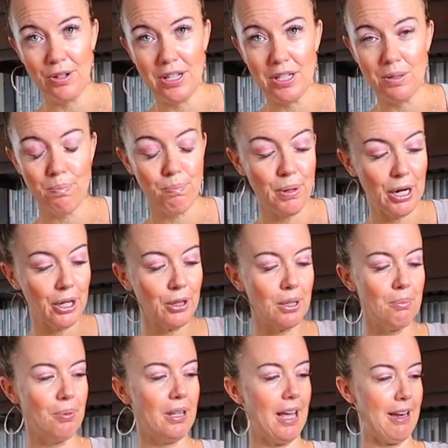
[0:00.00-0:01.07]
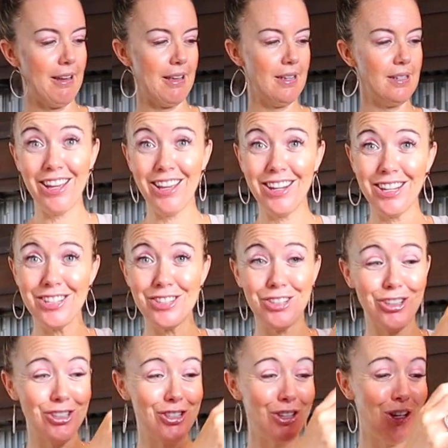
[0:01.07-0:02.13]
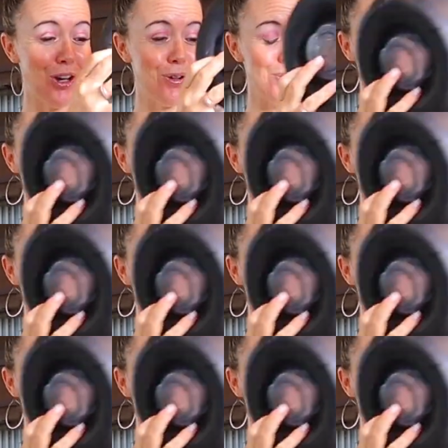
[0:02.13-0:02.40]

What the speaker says: I just barely blend it. It is good to go.